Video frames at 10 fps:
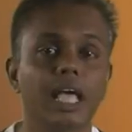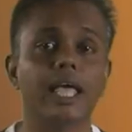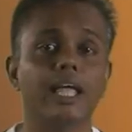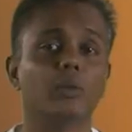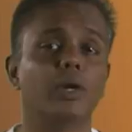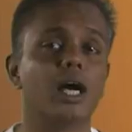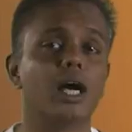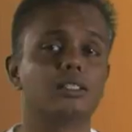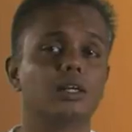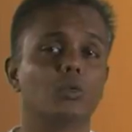Then when
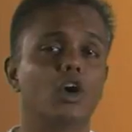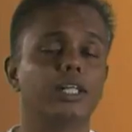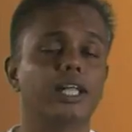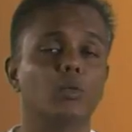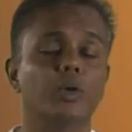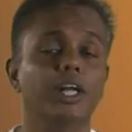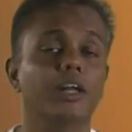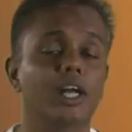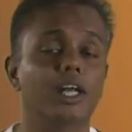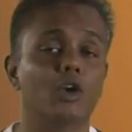Arsenal were on that winning
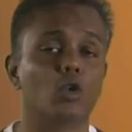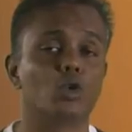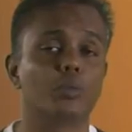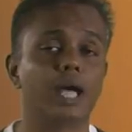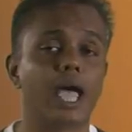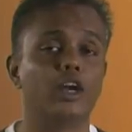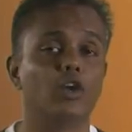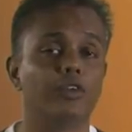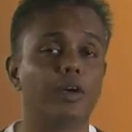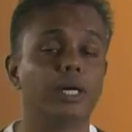run in October and
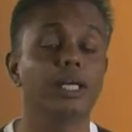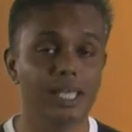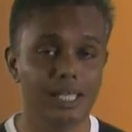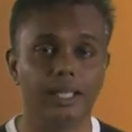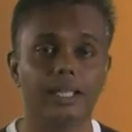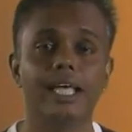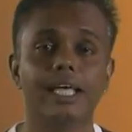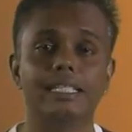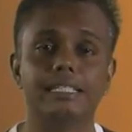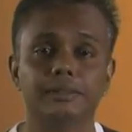November, he said
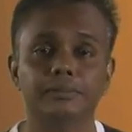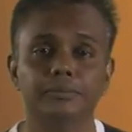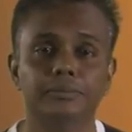this.